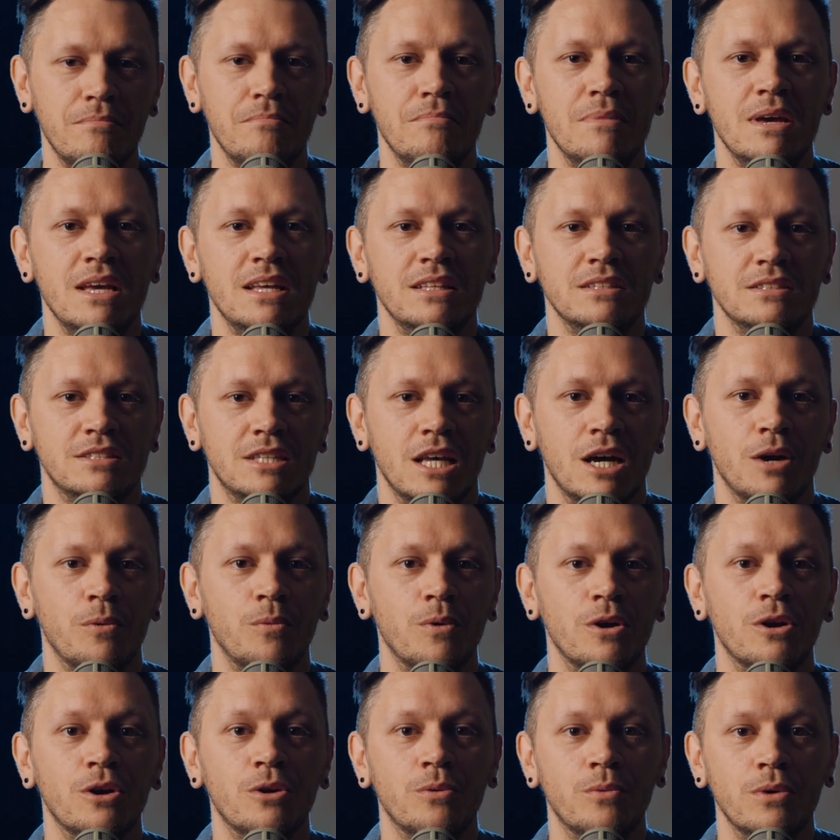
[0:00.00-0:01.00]
means that
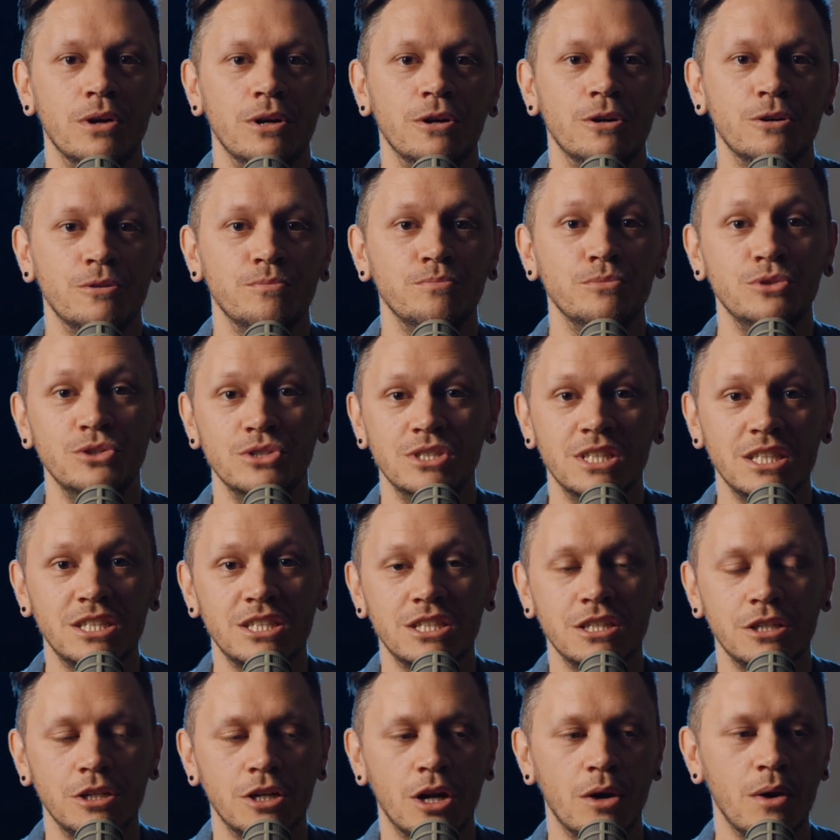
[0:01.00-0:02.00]
we're a real
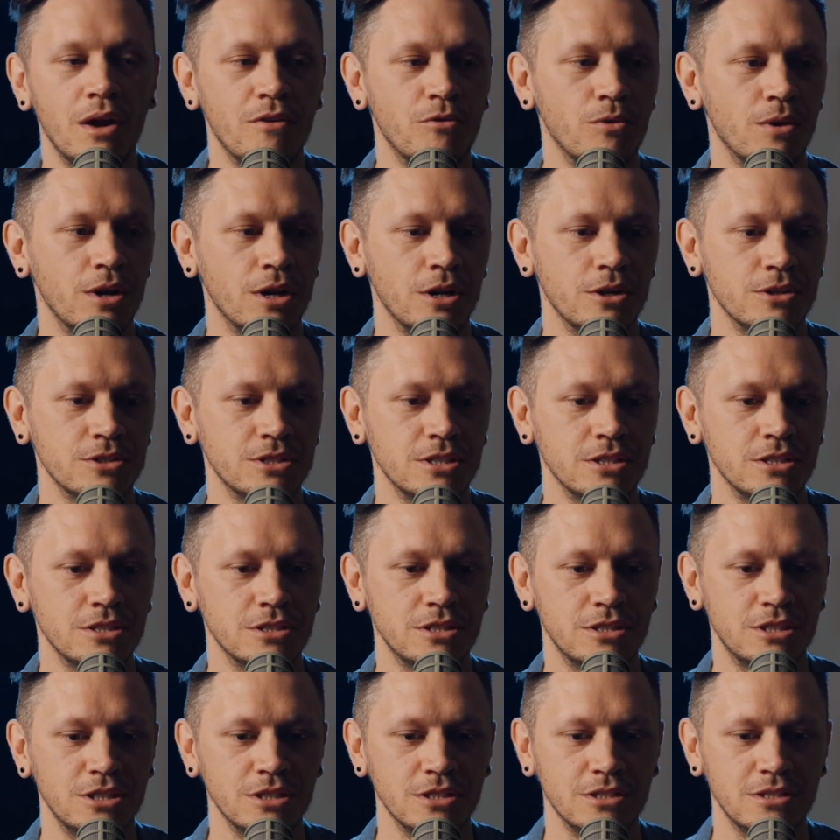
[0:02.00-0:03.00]
musician. You know, everyone else
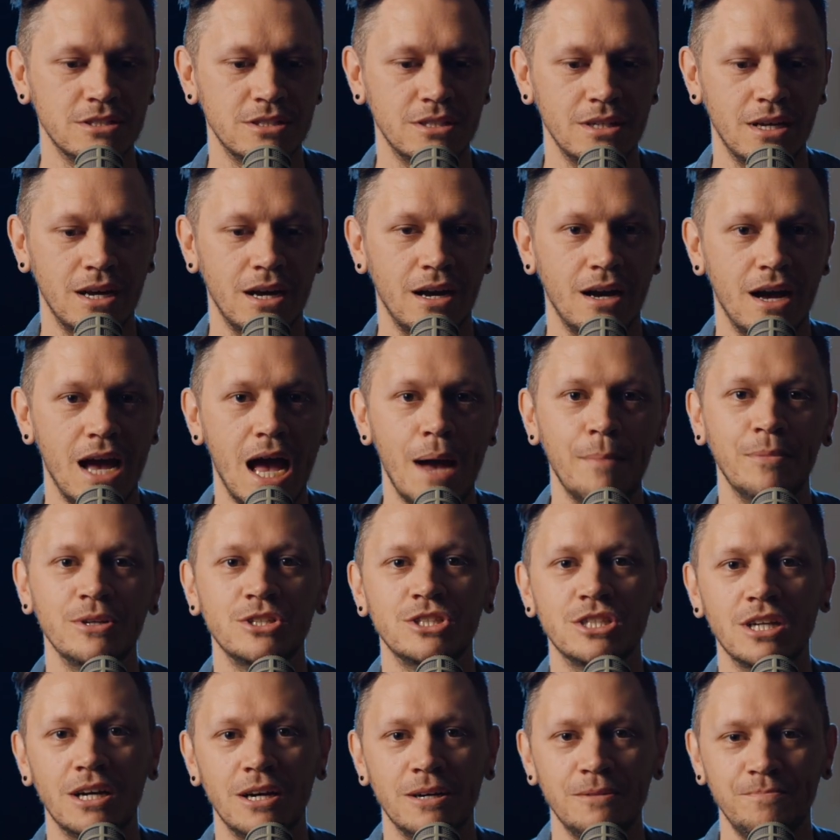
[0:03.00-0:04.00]
is just
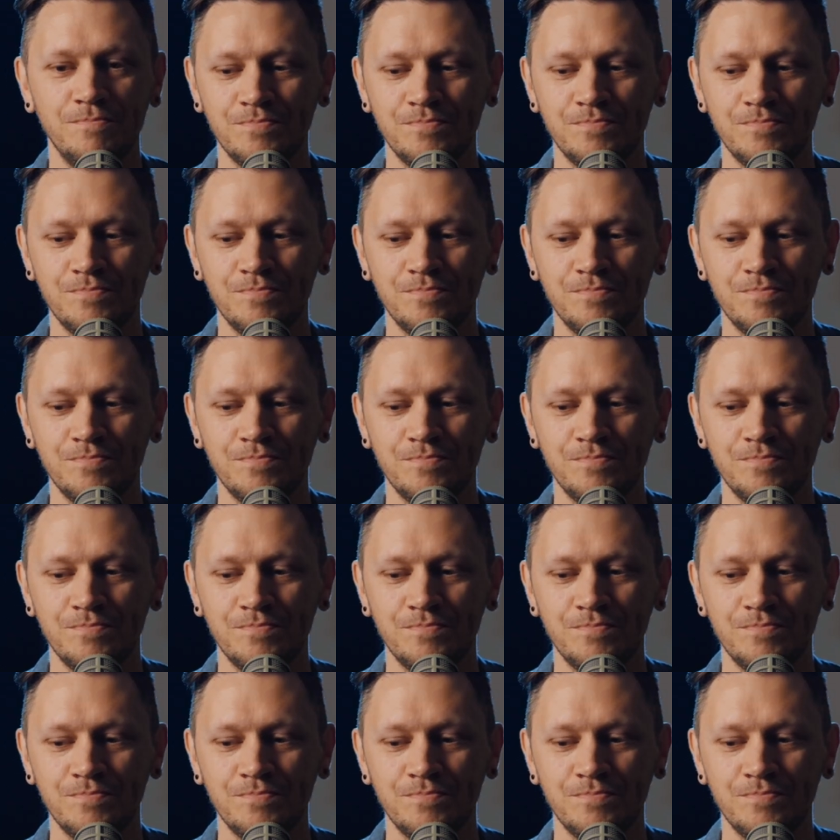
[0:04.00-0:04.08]
amateur,